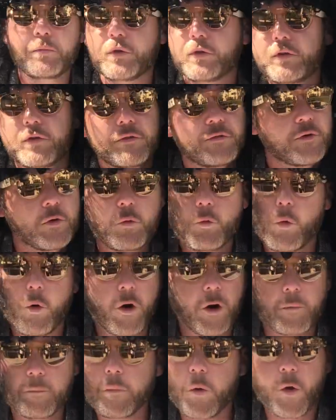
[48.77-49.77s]
beautiful,
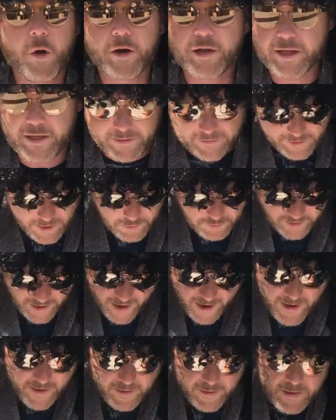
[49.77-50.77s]
warm morning.
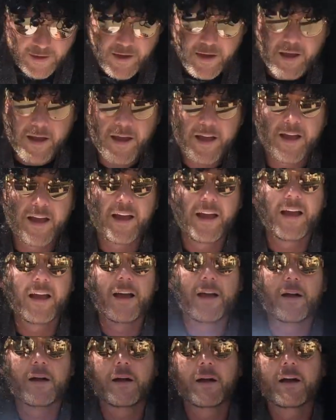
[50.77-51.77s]

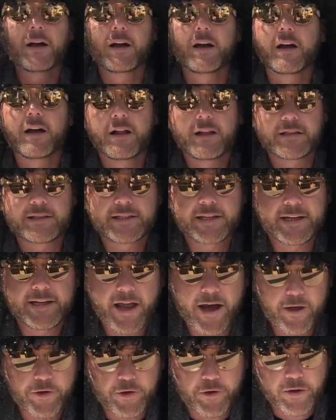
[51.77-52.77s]
Okay, let's get
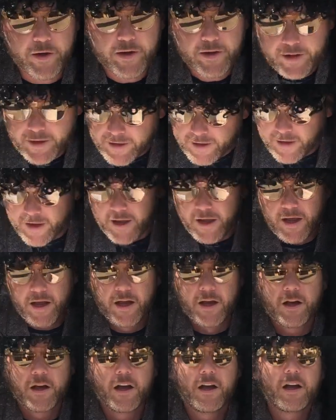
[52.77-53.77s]
down to it.
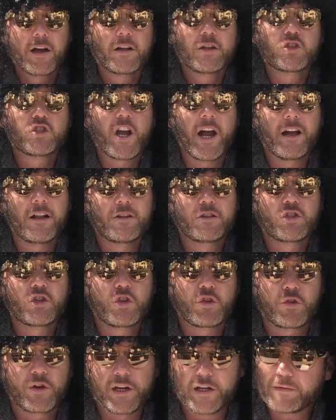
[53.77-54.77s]
Challenge
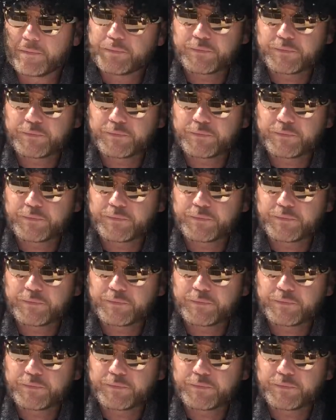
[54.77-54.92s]
3.